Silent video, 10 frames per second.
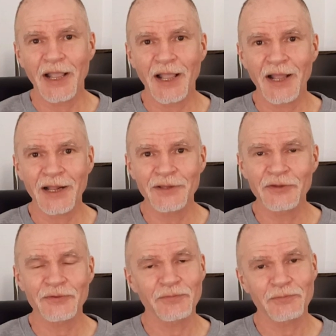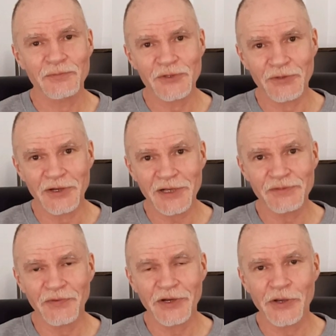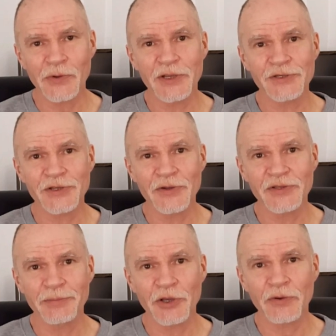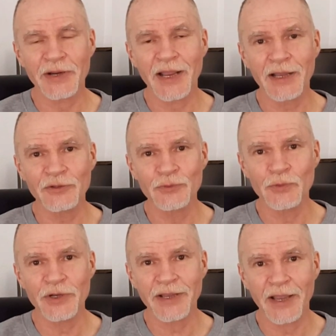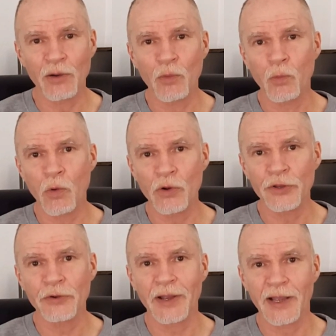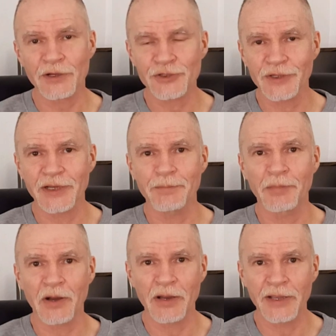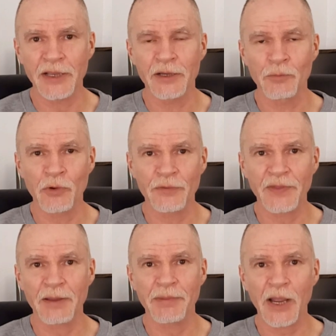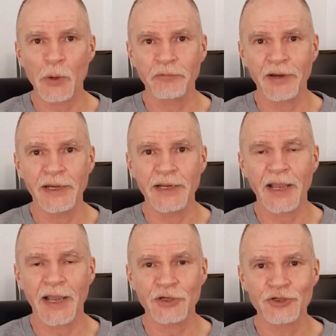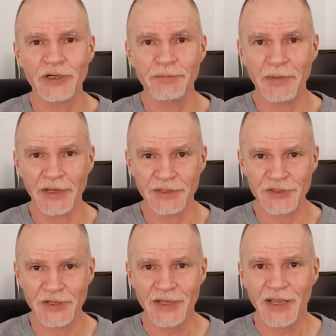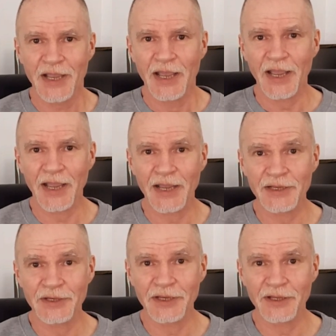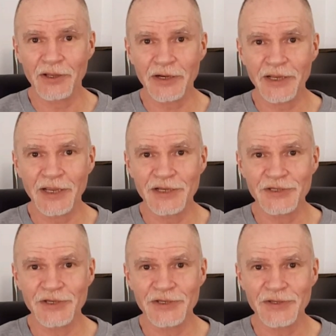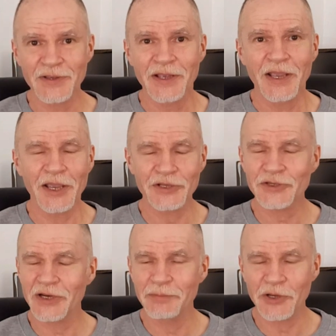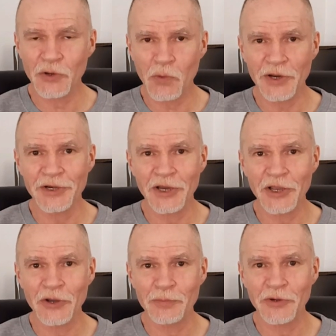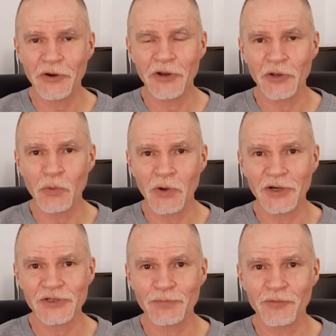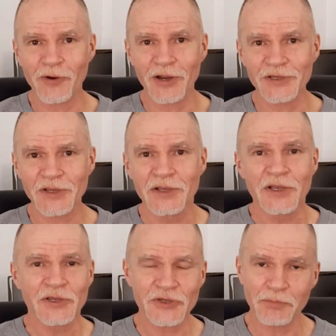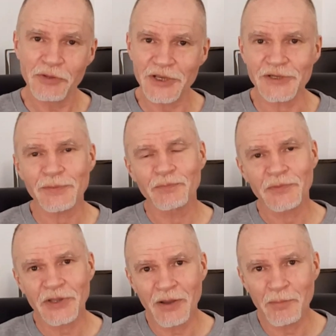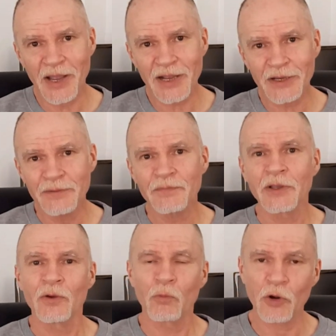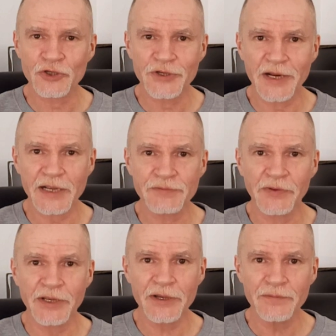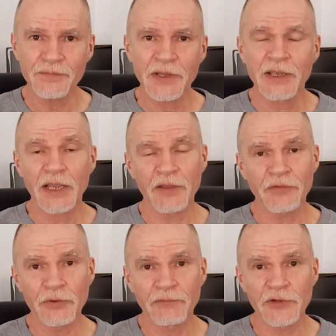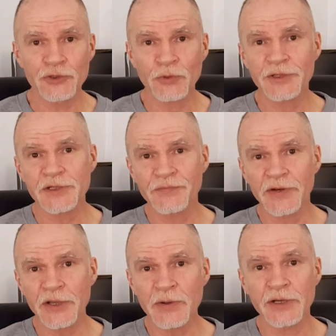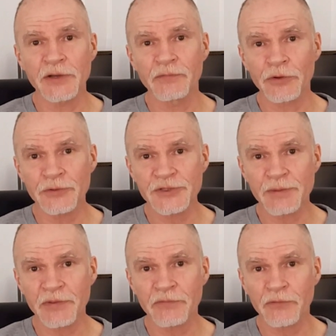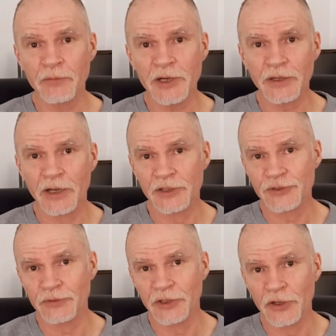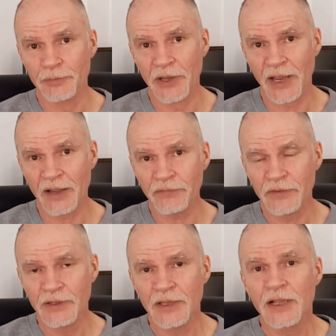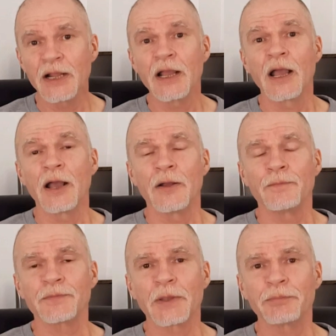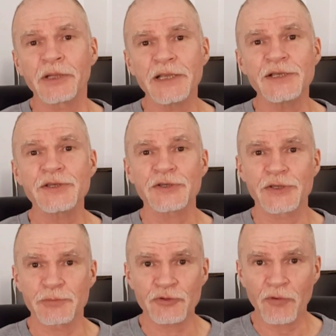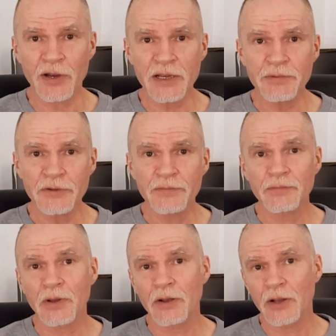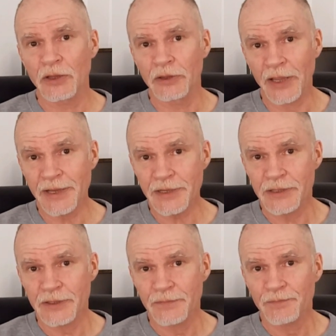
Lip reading: And so the next video is going to be on how to work out what you're actually buying and what that power rating actually means. And in a lot of cases, it's going to be quite an eye-opener and quite a surprise. So please, come back, watch the next video. If you've enjoyed this video and you've learned something from it, I certainly hope you have. Please subscribe, like,